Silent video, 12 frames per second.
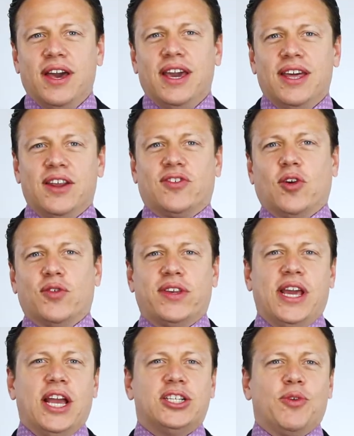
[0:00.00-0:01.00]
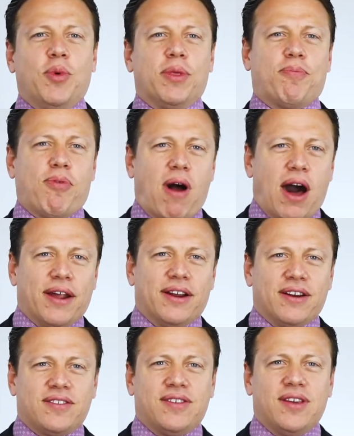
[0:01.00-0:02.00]
in association with
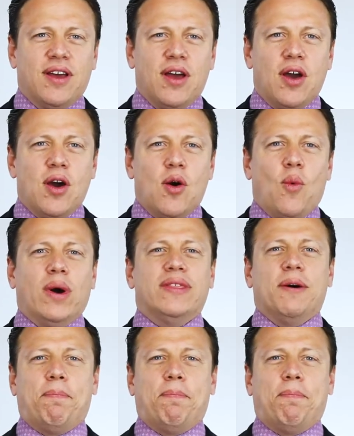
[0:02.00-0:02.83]
products when the